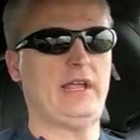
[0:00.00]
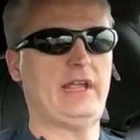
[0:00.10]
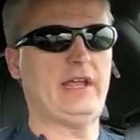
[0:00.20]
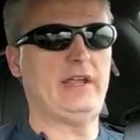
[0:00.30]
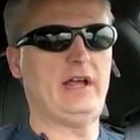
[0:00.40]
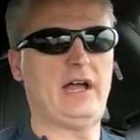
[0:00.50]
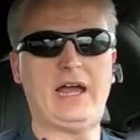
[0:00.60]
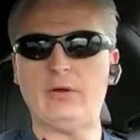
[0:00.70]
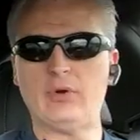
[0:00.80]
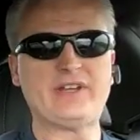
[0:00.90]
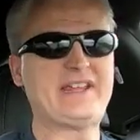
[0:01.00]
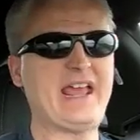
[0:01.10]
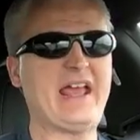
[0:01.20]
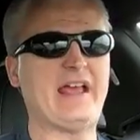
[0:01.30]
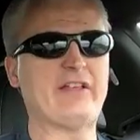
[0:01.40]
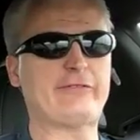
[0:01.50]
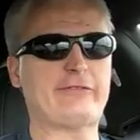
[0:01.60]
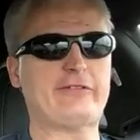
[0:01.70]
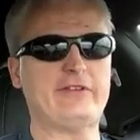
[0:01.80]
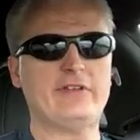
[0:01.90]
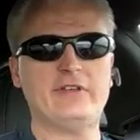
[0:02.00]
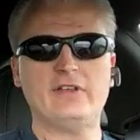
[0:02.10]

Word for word: And I would guess